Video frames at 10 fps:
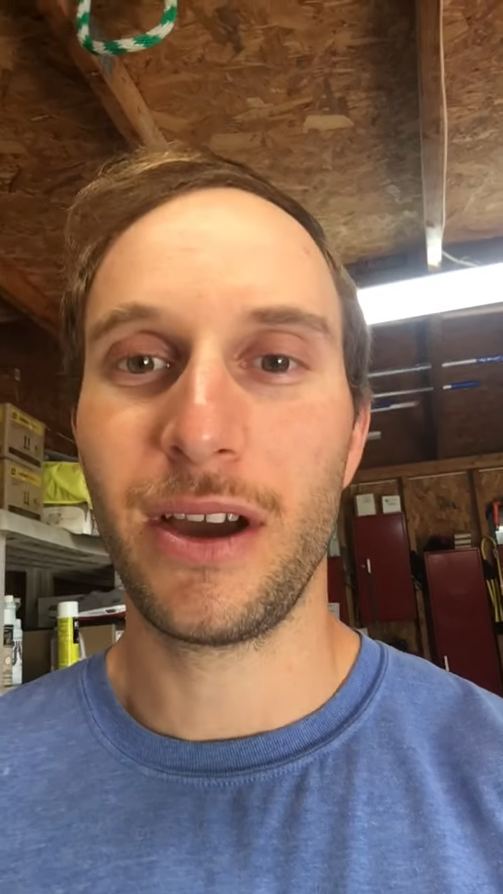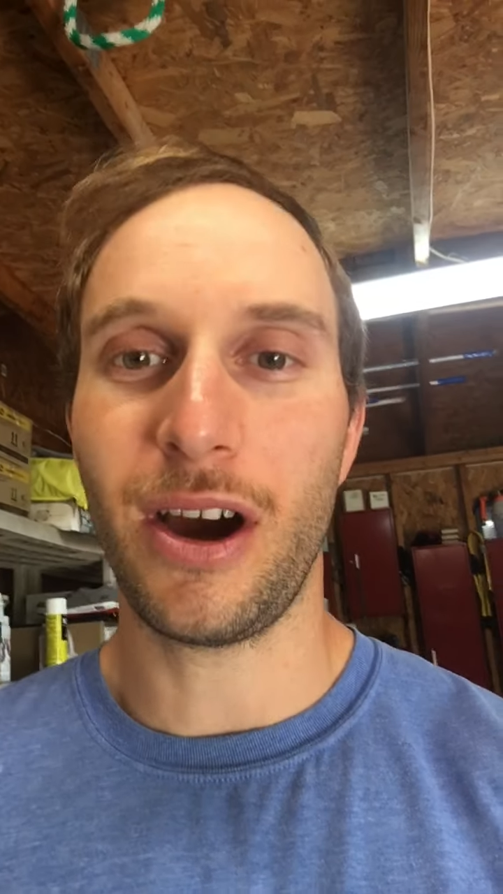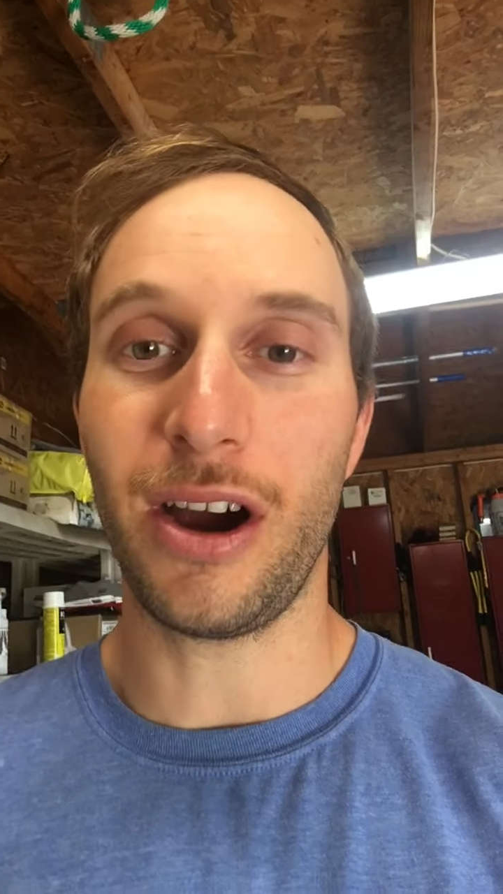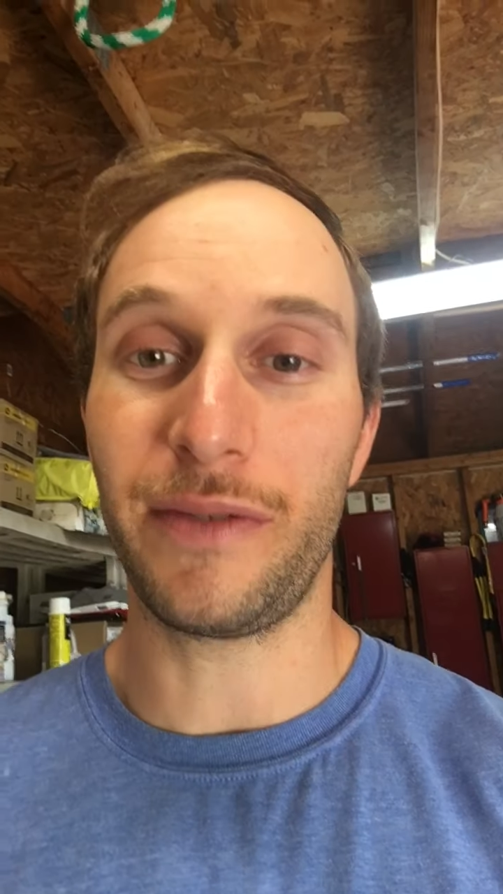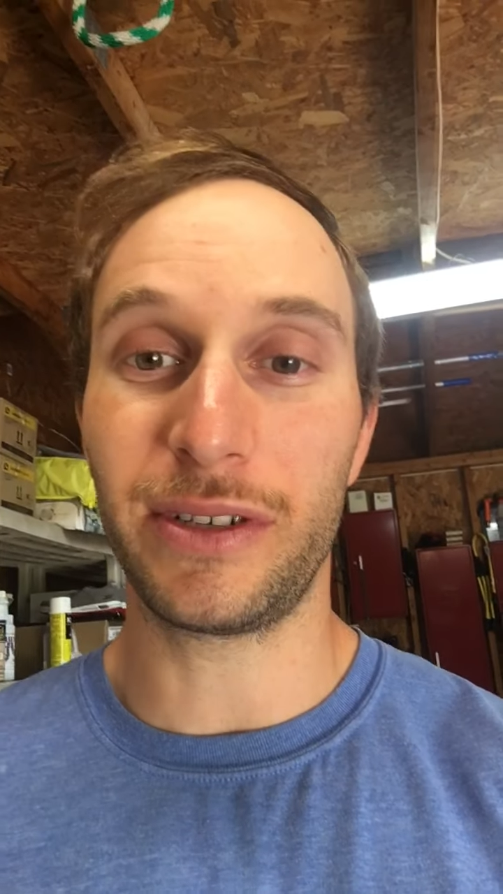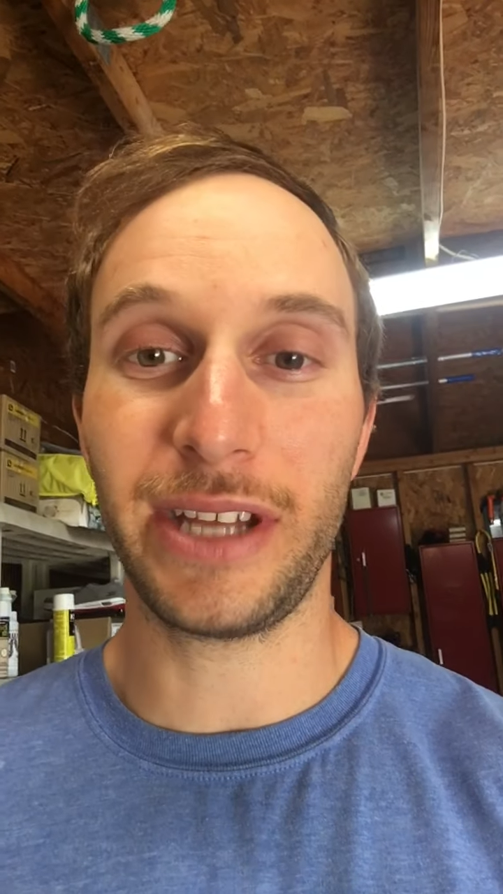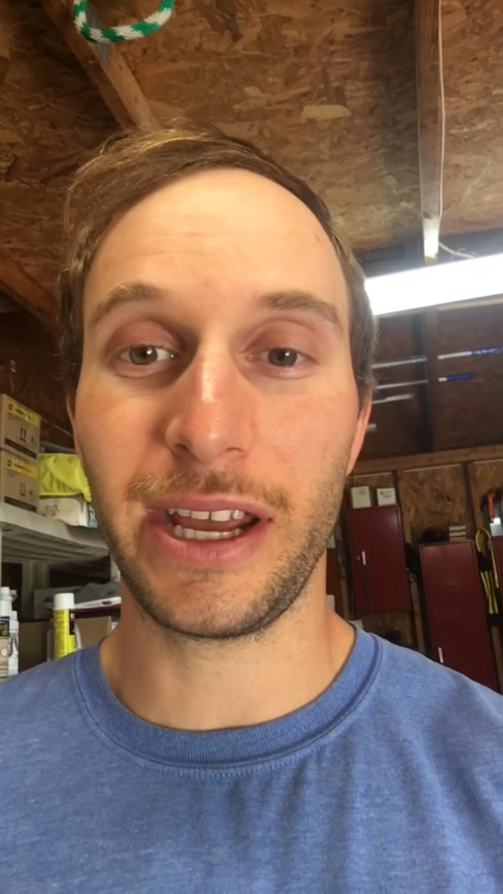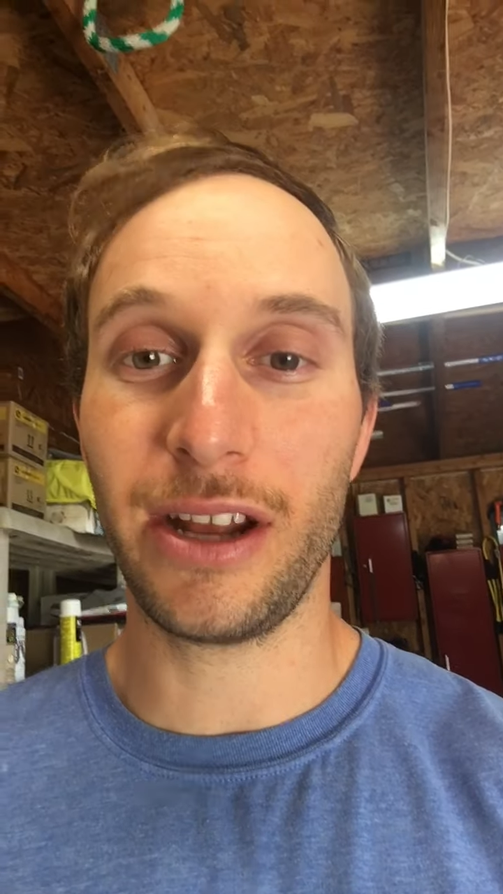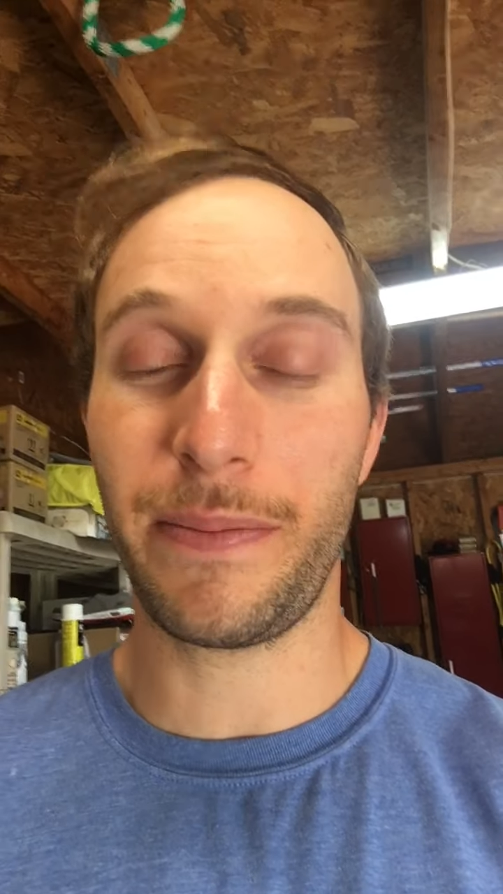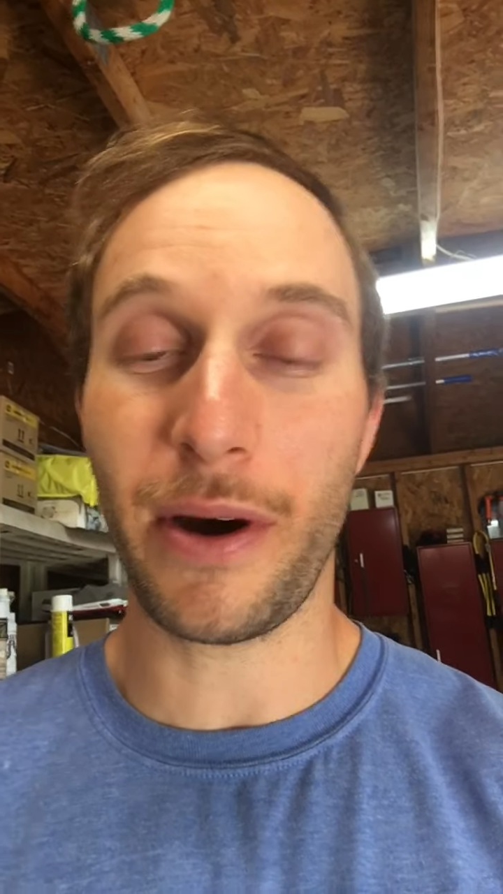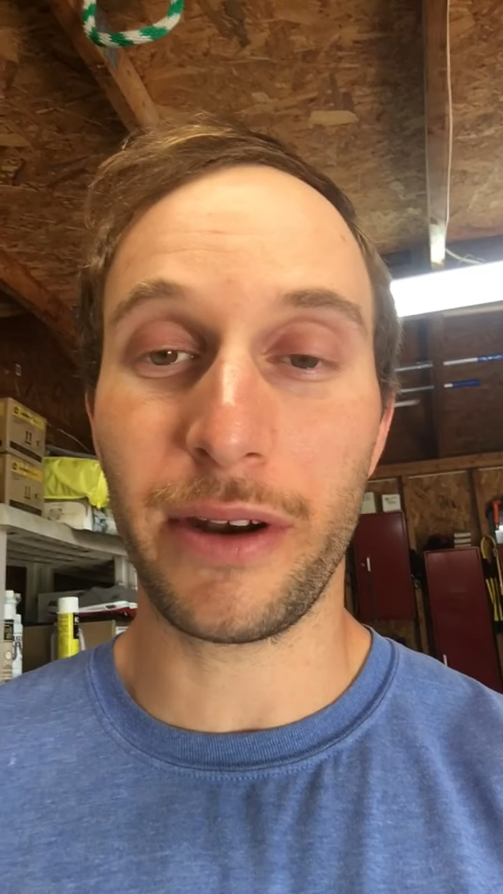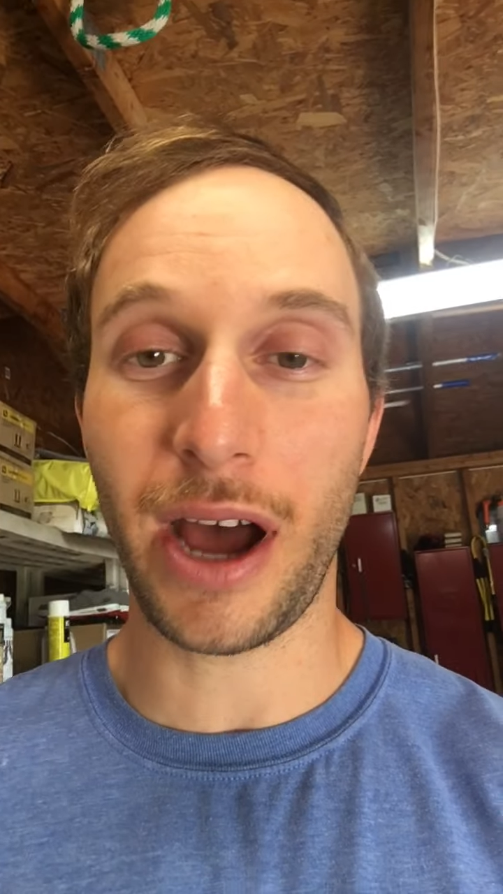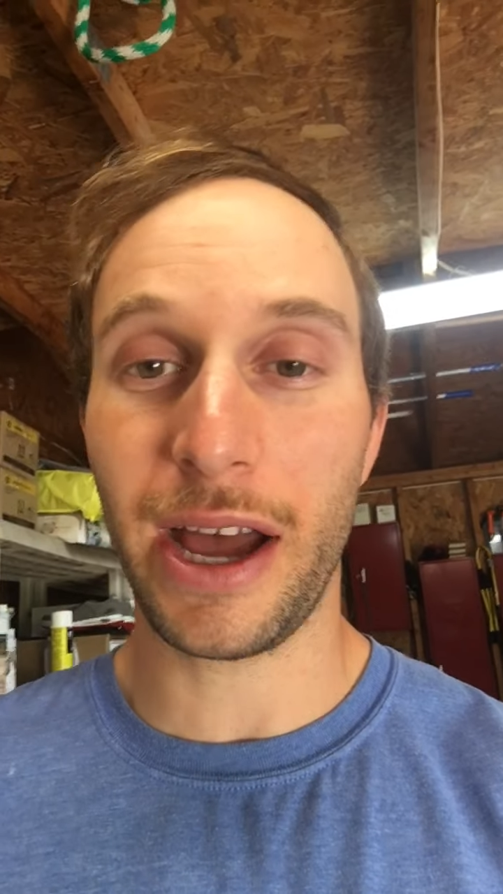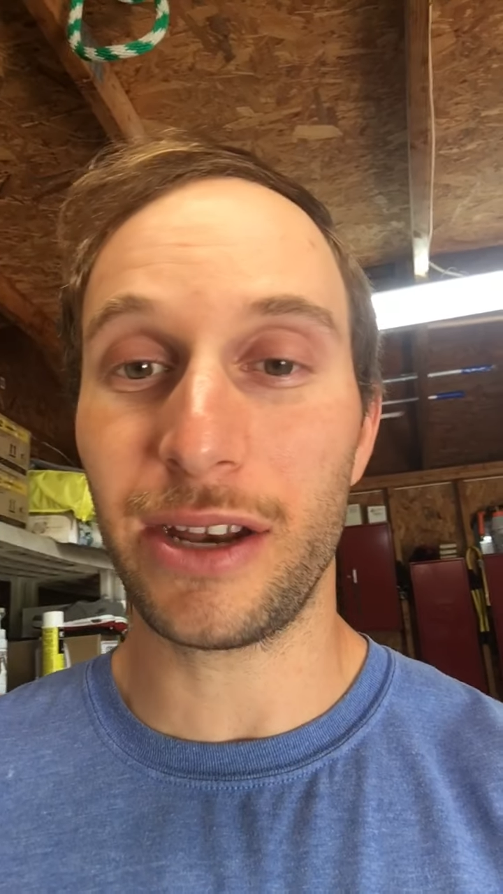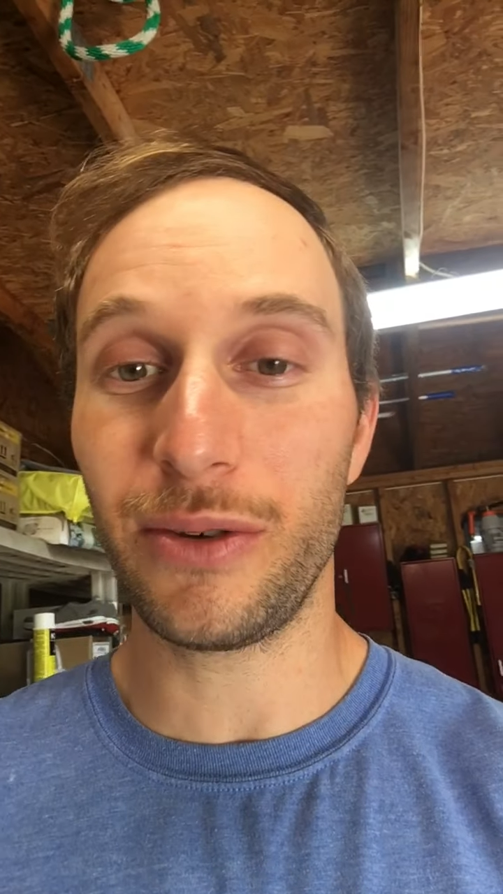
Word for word: or if you're staying up all night